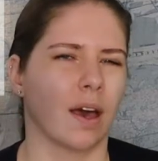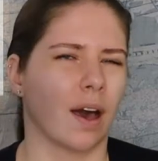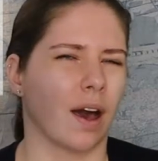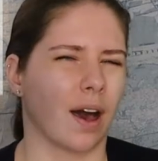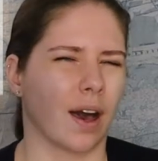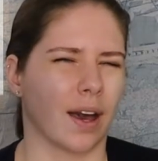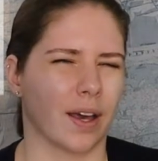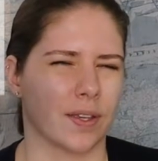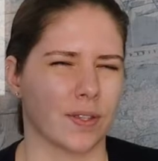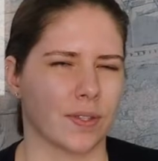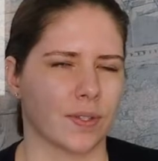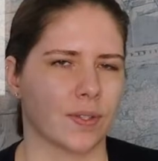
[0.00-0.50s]

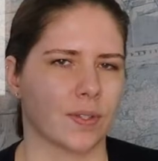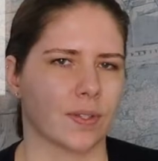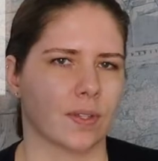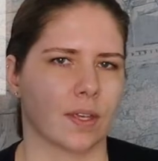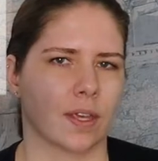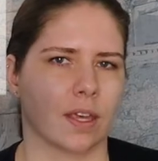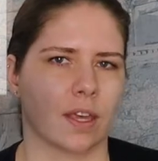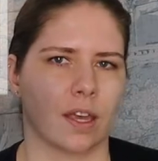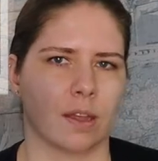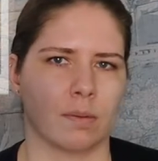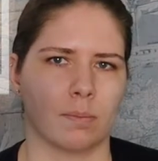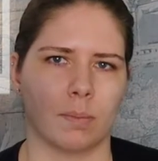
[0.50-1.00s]
Eyes
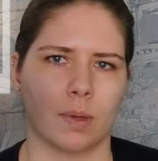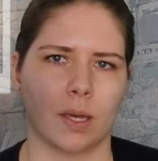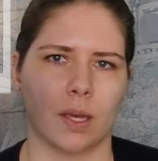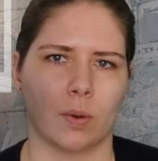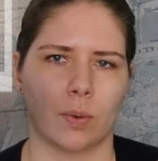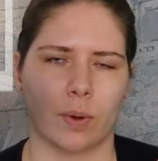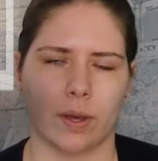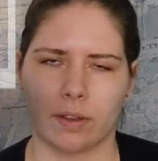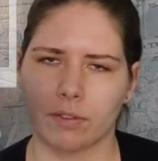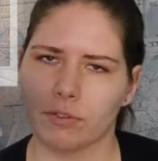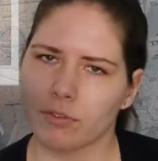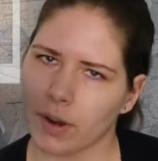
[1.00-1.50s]
can be
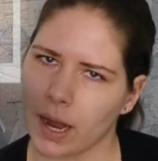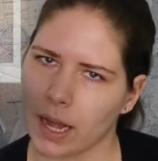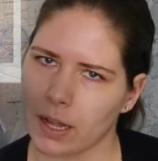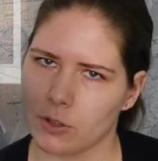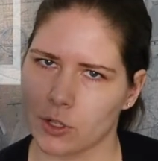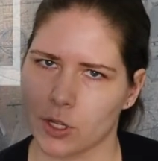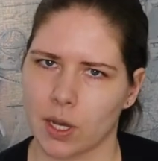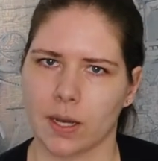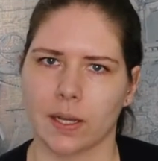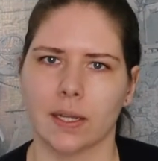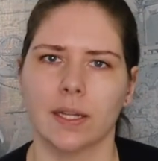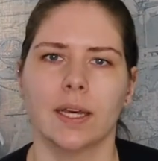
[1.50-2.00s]
quite
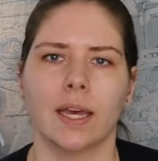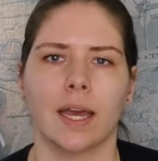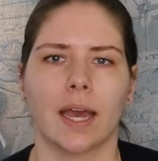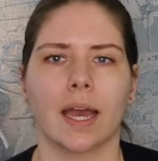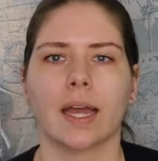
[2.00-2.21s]
fragile,